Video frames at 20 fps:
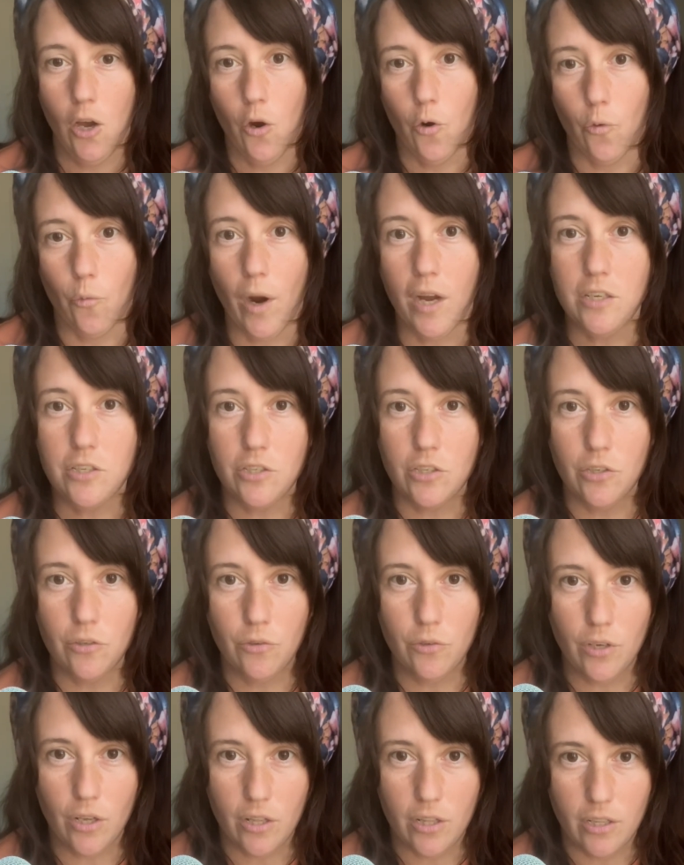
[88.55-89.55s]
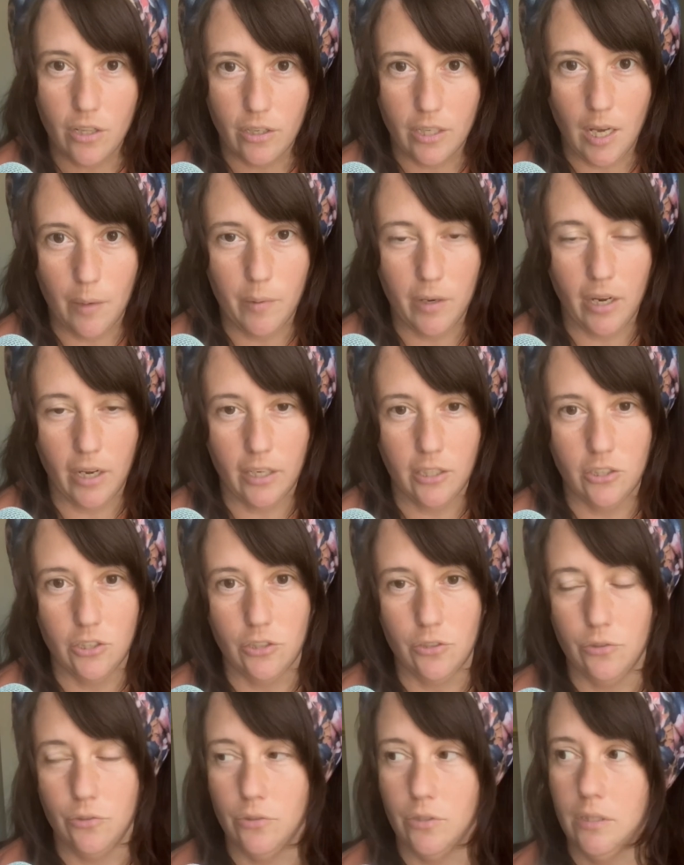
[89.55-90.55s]
rescued the Yemenite
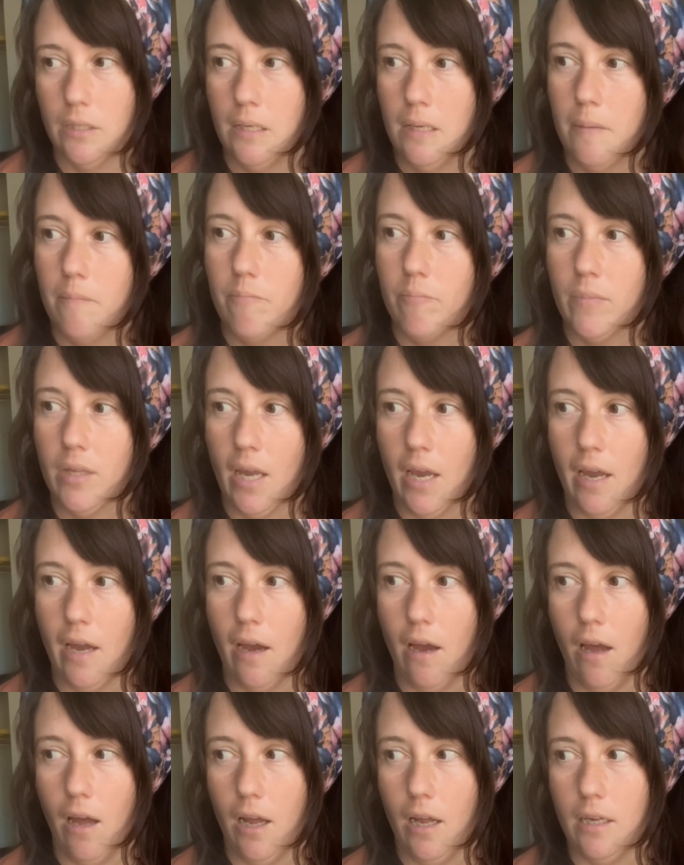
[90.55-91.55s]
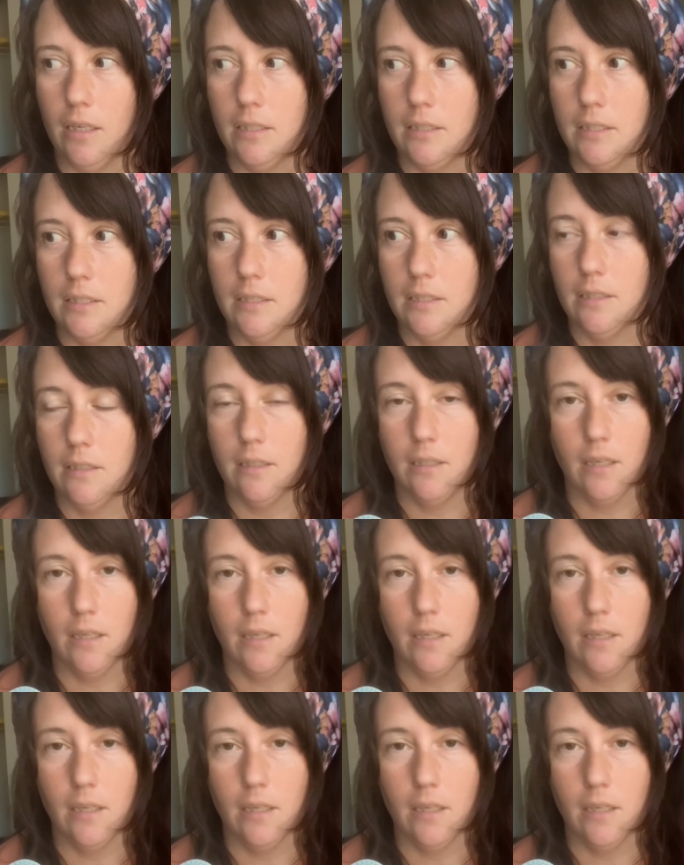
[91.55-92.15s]
Jews. And